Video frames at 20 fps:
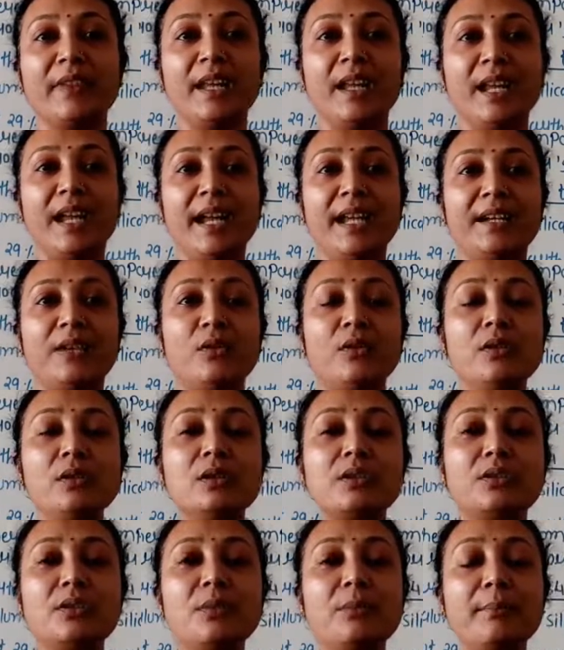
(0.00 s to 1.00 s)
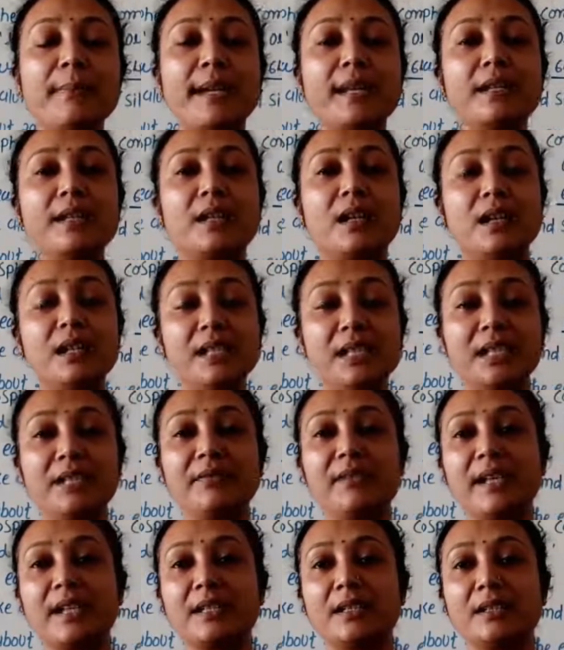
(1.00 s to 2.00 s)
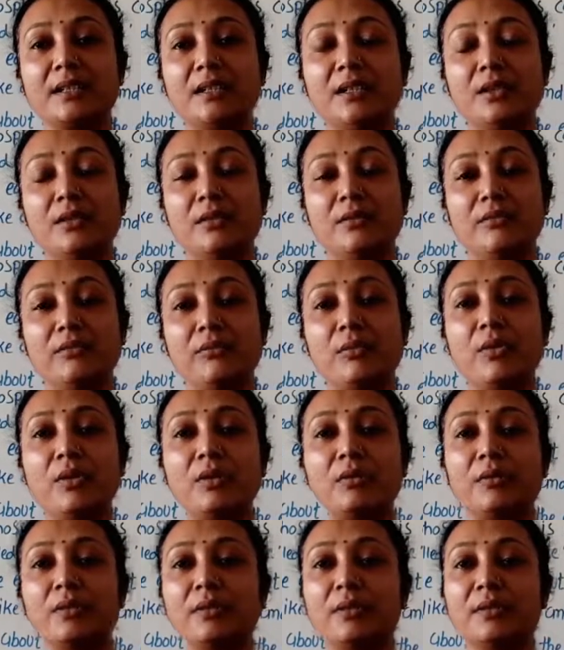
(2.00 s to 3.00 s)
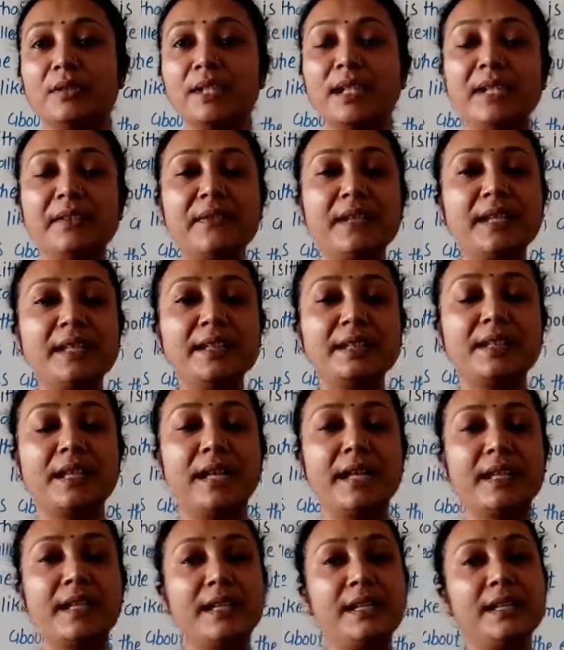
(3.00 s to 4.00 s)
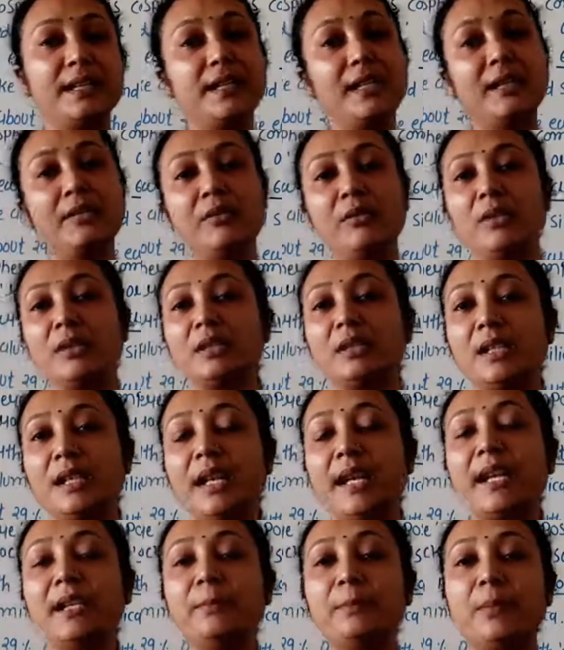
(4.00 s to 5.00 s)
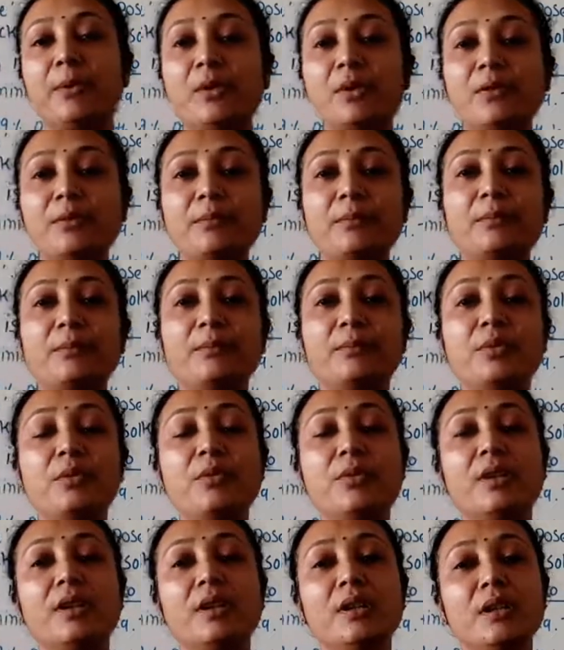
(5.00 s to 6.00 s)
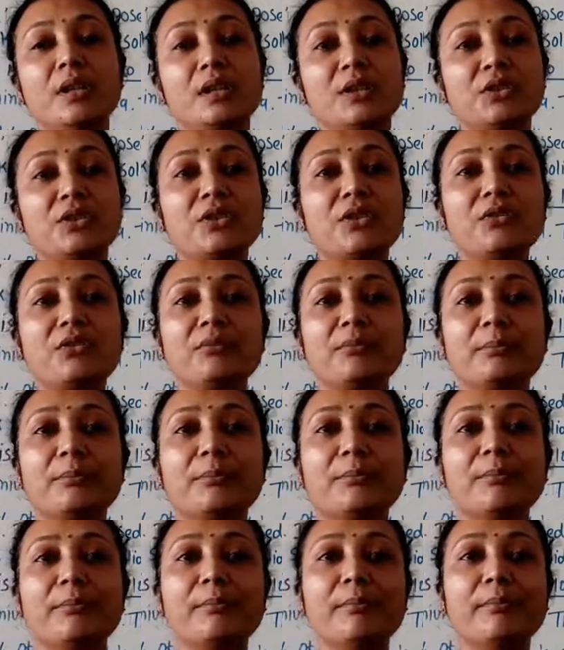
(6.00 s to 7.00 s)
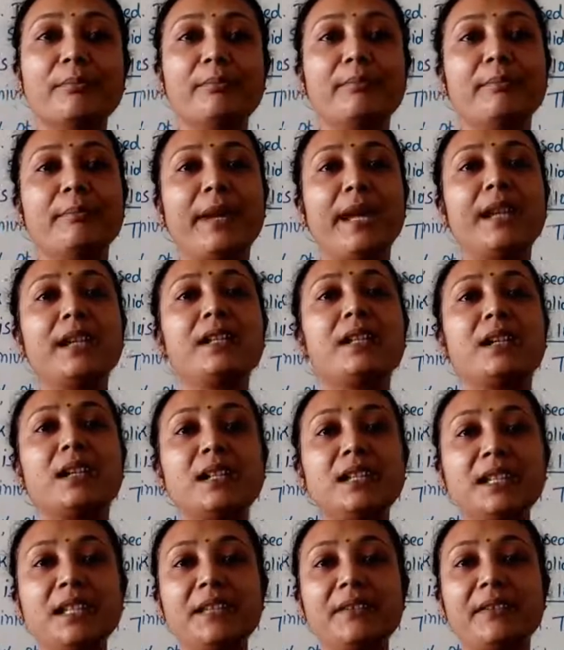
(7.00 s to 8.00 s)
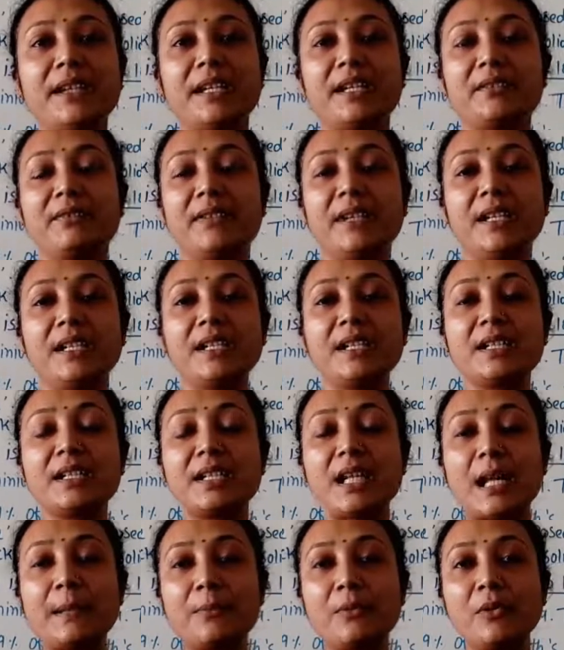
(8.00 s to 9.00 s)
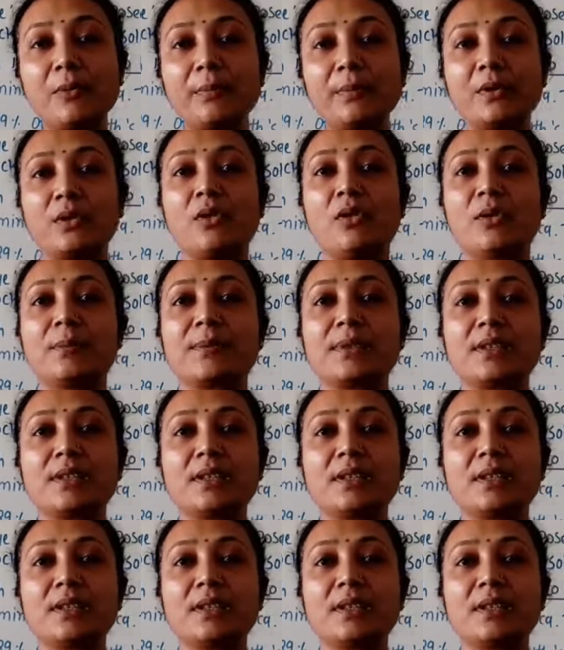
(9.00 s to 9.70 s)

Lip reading: And also men cultivate. For living they can live on the, and for food. So men cultivate various type of crops